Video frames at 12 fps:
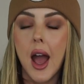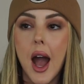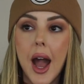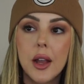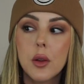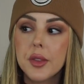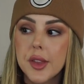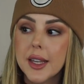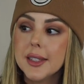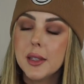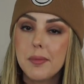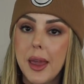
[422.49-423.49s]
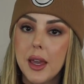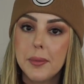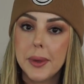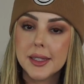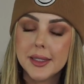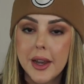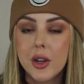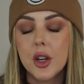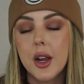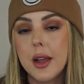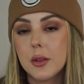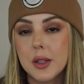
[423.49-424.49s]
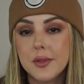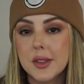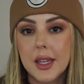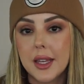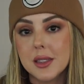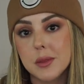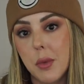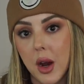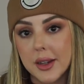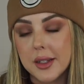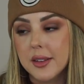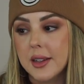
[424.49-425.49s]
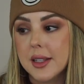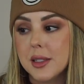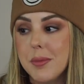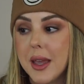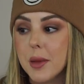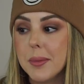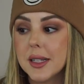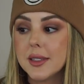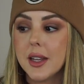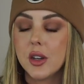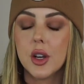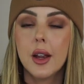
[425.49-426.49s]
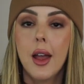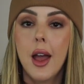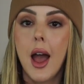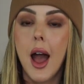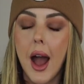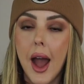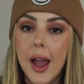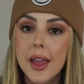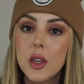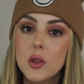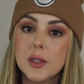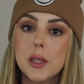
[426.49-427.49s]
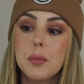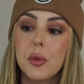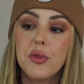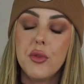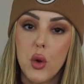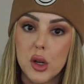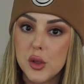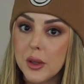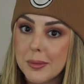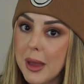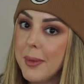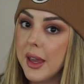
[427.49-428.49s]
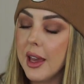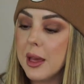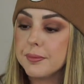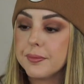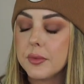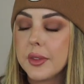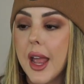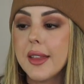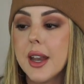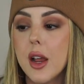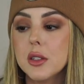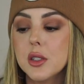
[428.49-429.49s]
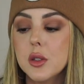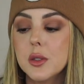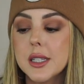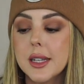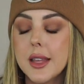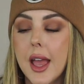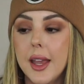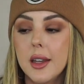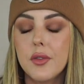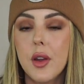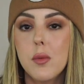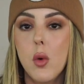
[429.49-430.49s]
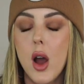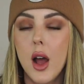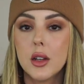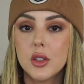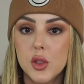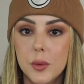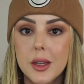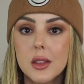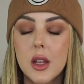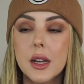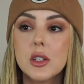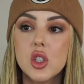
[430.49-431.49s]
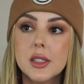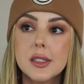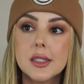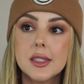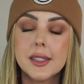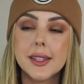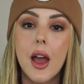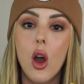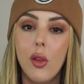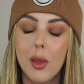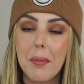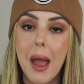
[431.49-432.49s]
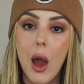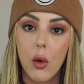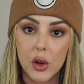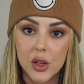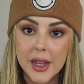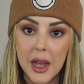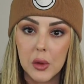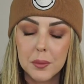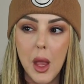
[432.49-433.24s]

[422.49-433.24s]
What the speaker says: I don't think it's a makeup extender. I don't even think it's marketed as a makeup extender. I use it before doing my makeup. And then I also use it at the end if I want a dewy look, just to set all the powder down.